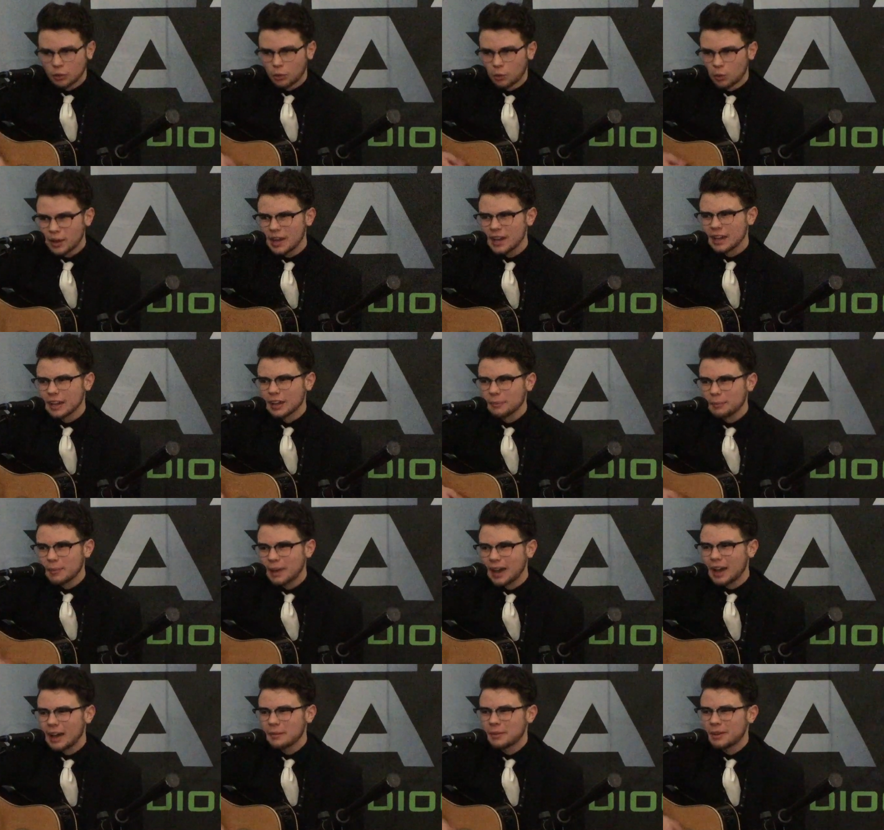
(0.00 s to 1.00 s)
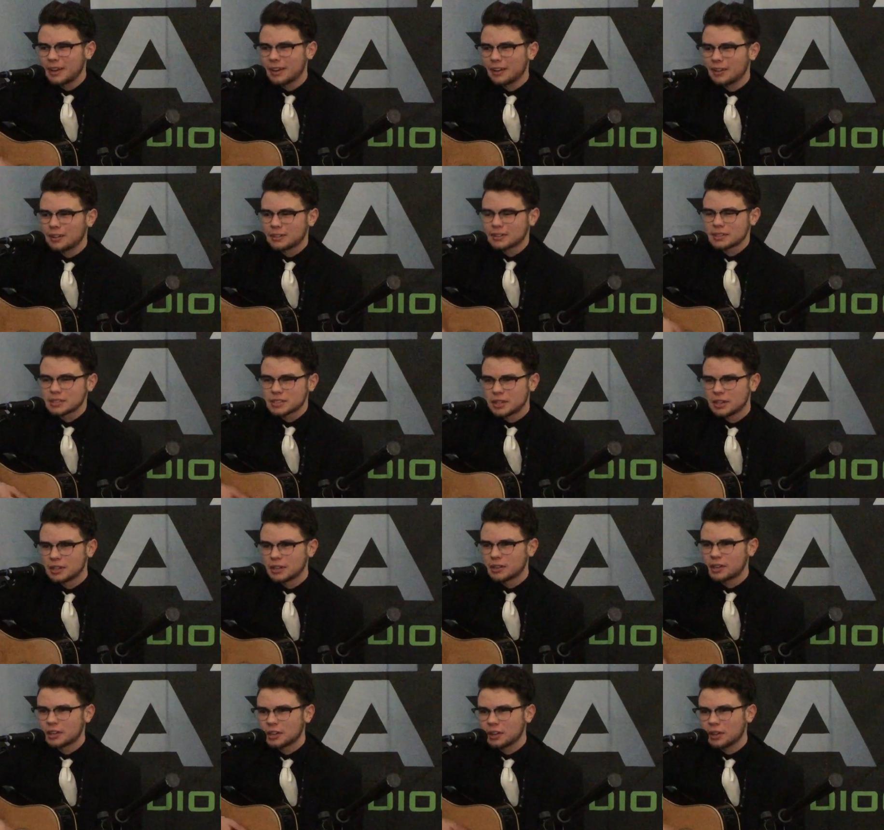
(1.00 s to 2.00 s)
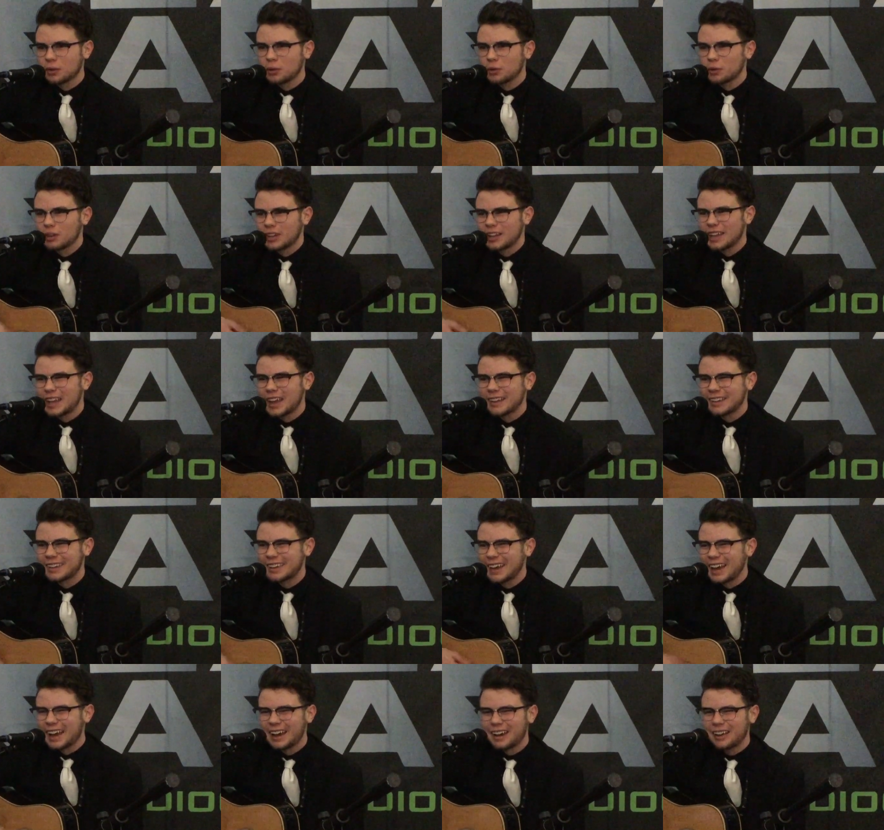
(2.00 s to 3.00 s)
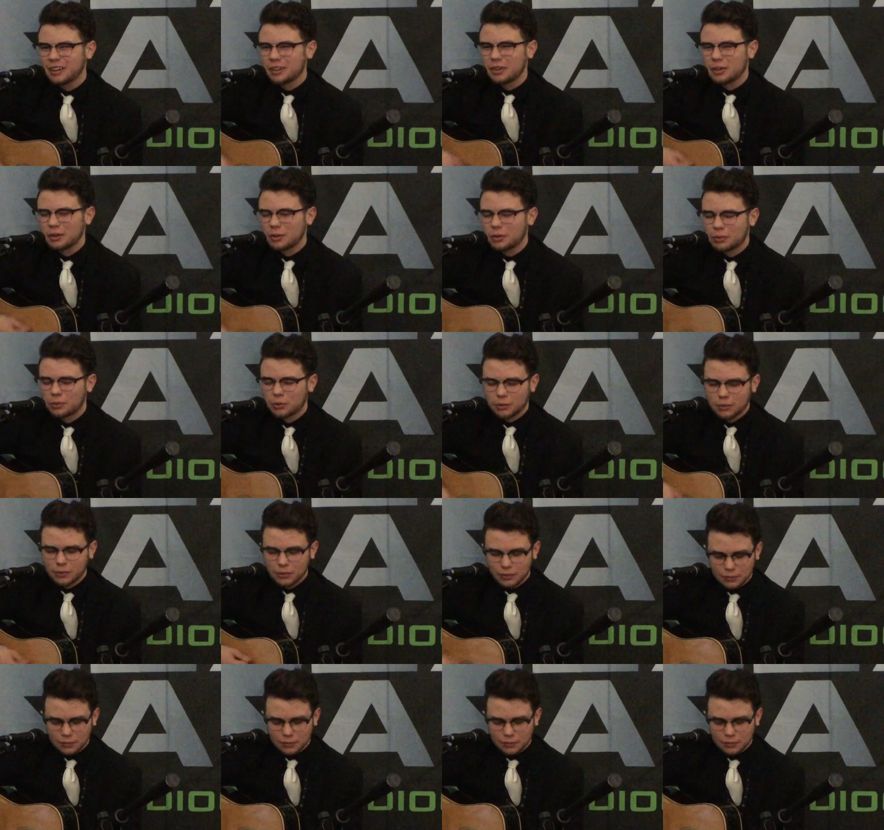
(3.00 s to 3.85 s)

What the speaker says: Wake up, mama, till you're let down low.